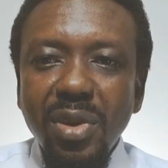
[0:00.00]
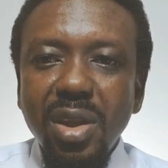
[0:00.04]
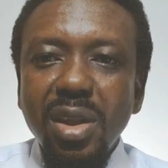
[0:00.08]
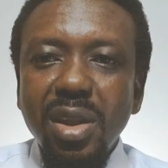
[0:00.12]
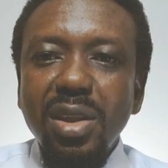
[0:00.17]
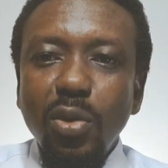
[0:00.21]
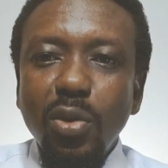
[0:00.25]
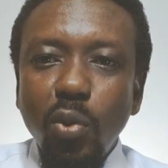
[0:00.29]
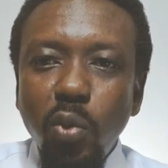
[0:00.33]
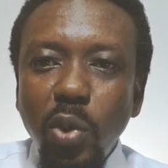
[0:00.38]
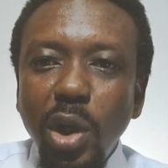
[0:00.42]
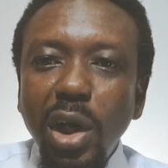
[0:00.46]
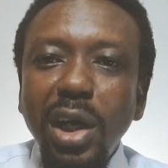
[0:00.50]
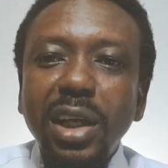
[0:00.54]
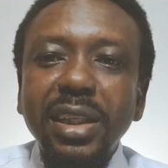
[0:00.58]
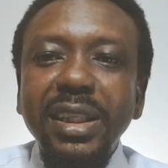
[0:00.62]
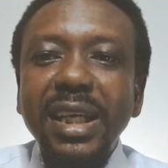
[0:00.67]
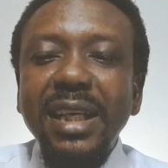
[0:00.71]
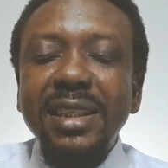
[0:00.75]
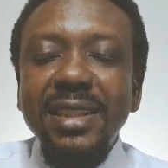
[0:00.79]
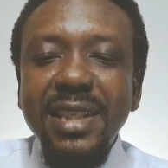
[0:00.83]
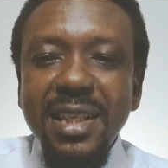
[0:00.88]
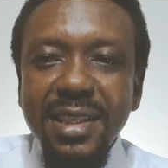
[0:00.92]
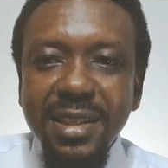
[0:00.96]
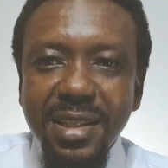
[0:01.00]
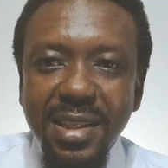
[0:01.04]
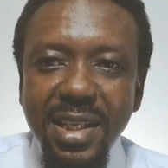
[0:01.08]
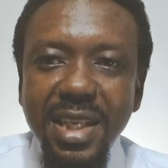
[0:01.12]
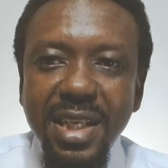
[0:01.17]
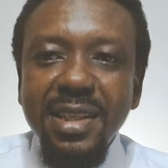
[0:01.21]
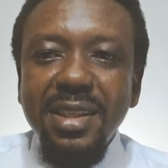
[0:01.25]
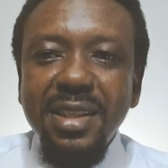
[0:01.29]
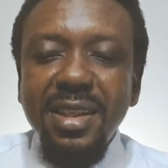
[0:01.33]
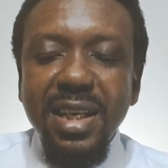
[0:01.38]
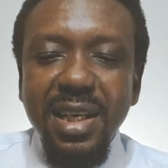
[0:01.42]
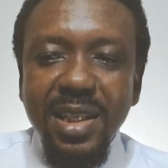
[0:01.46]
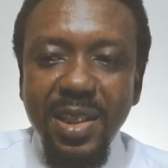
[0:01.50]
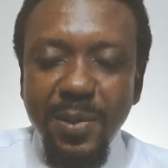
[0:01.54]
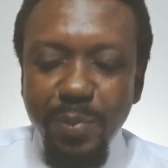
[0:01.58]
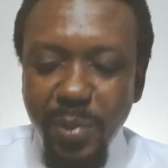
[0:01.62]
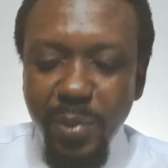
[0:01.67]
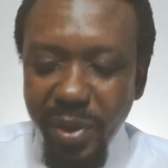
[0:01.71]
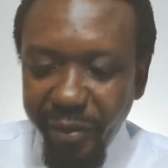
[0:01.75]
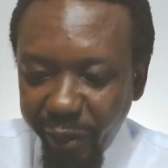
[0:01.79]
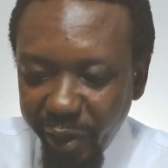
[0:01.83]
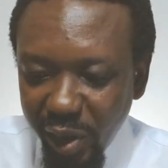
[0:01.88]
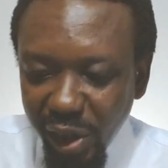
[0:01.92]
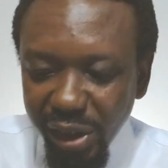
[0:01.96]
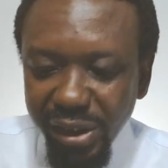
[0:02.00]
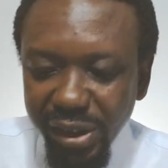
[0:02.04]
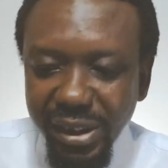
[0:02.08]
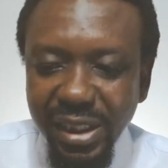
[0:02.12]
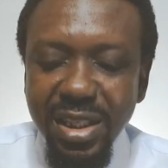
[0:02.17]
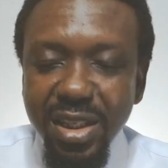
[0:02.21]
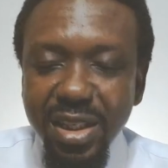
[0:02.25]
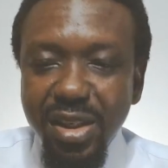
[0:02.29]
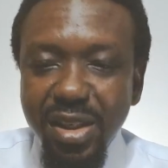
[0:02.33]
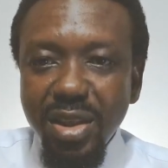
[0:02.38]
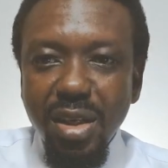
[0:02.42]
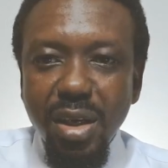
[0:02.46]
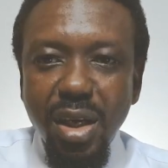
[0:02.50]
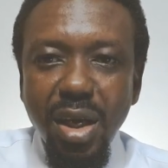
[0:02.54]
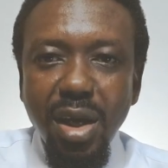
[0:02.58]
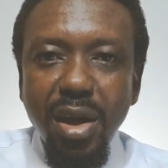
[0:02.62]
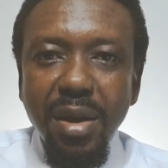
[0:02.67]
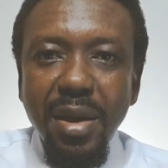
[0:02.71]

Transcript: the world that existed before this